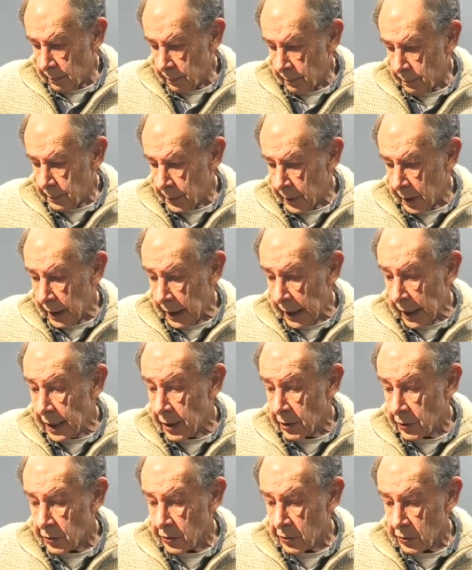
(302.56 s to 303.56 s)
But
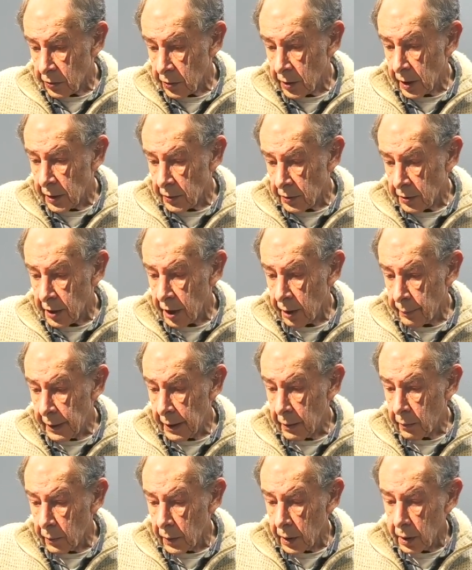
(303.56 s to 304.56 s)
it's come
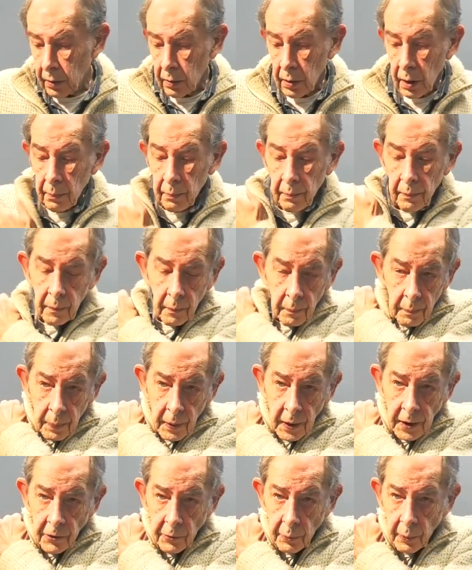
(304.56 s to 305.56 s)
out well. I'm
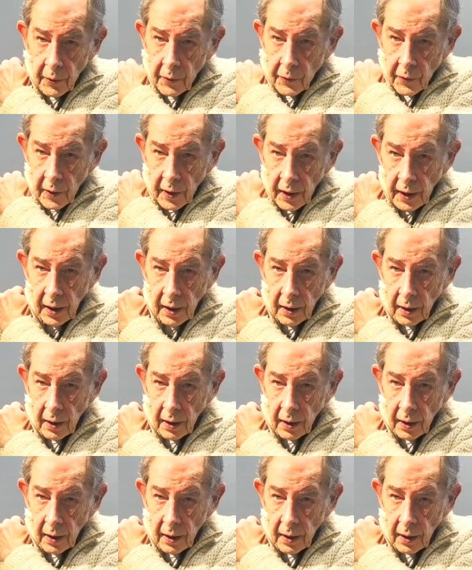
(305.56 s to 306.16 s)
pleased with the